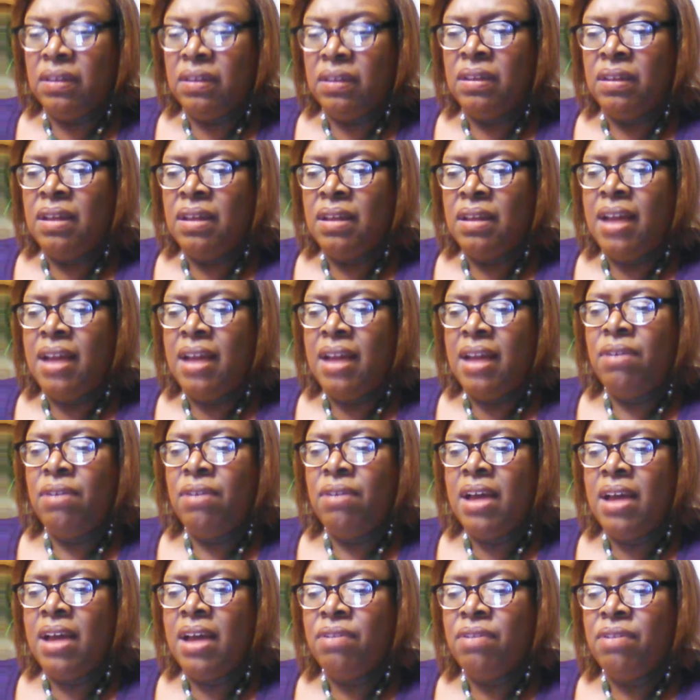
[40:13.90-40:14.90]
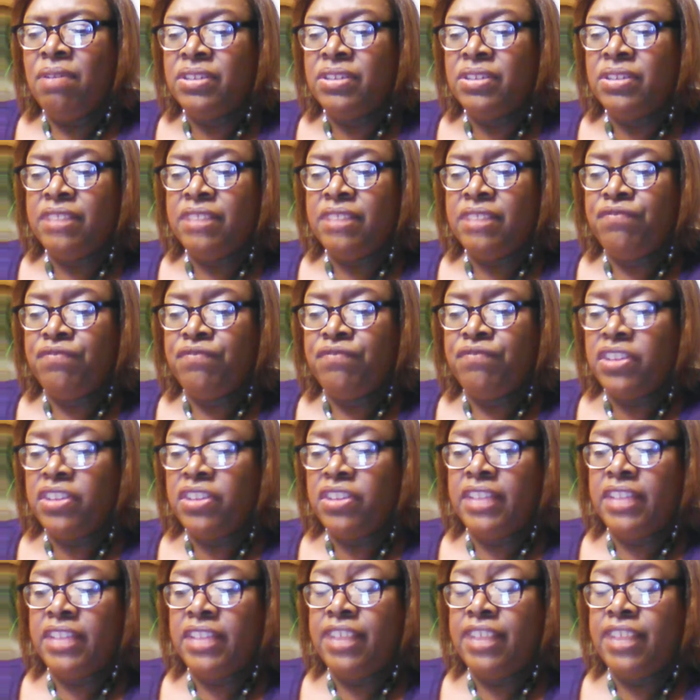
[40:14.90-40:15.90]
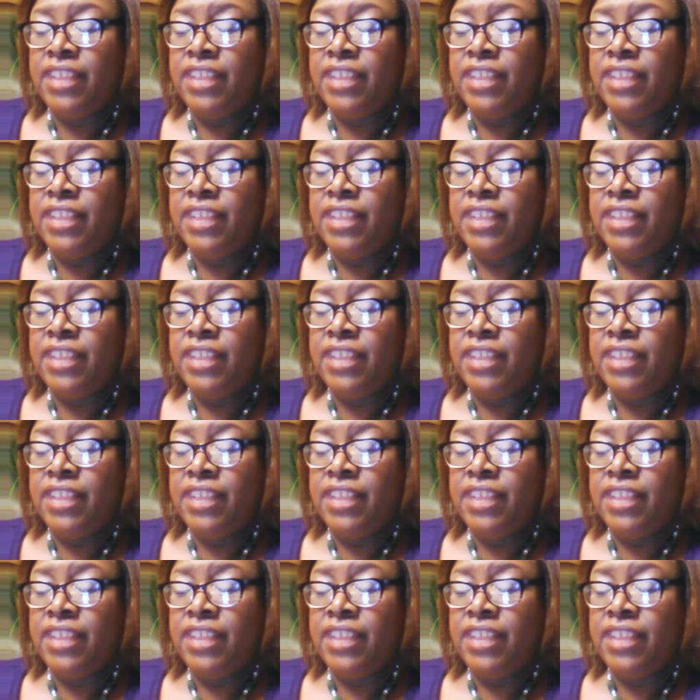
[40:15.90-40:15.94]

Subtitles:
I don't understand the fucking thing I just